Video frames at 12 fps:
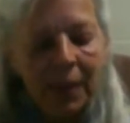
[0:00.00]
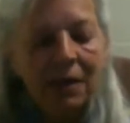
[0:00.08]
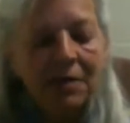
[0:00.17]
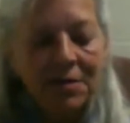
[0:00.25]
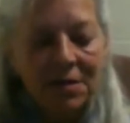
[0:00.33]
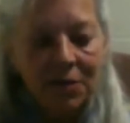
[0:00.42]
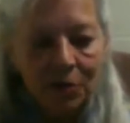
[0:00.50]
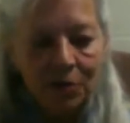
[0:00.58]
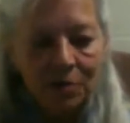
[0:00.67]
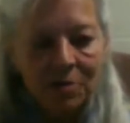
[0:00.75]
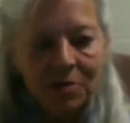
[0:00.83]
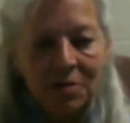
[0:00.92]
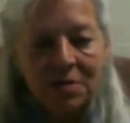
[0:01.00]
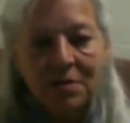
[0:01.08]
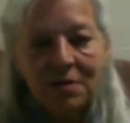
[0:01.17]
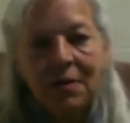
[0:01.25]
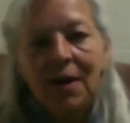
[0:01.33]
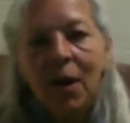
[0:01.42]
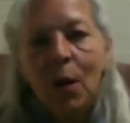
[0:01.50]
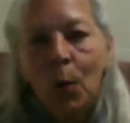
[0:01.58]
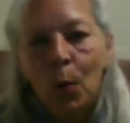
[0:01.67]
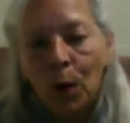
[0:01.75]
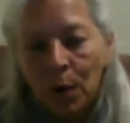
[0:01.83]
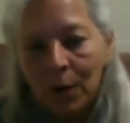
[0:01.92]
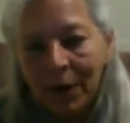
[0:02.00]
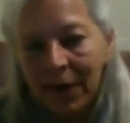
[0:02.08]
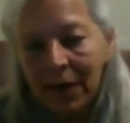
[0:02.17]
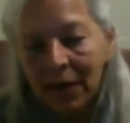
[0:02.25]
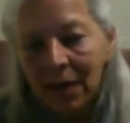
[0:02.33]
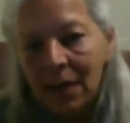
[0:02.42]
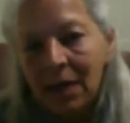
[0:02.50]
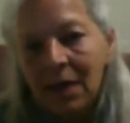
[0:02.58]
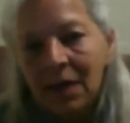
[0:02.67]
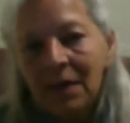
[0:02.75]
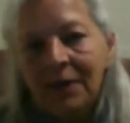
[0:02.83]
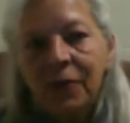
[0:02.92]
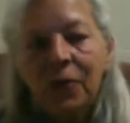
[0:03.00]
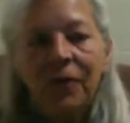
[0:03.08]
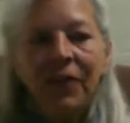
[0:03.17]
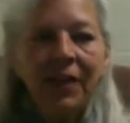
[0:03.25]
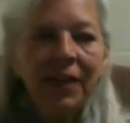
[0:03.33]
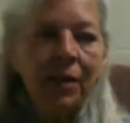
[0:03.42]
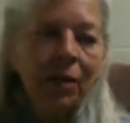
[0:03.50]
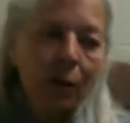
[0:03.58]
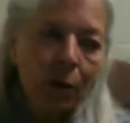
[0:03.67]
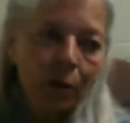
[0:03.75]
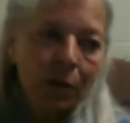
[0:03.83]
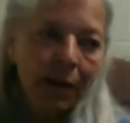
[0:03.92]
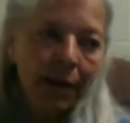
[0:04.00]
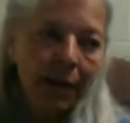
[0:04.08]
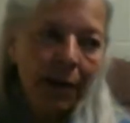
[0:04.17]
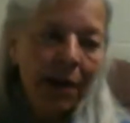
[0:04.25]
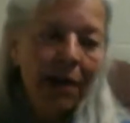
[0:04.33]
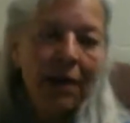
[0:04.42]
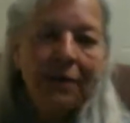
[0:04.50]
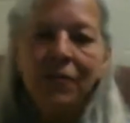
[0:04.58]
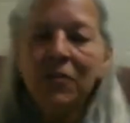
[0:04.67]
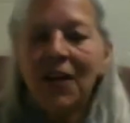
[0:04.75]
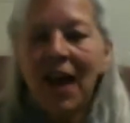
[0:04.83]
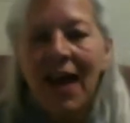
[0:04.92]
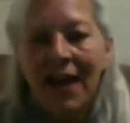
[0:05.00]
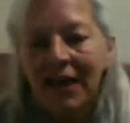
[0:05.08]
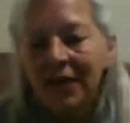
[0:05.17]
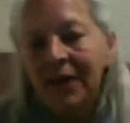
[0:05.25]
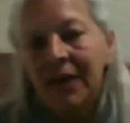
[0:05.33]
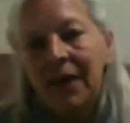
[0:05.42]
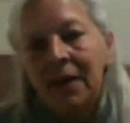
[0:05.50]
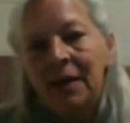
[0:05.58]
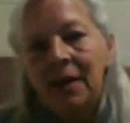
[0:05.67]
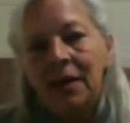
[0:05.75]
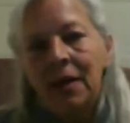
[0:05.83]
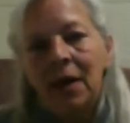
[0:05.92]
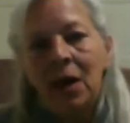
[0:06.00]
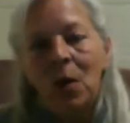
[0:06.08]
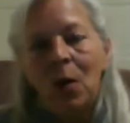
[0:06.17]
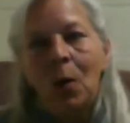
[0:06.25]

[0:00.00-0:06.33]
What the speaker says: concerns, worry, if you're feeling lonely, if there's anything, in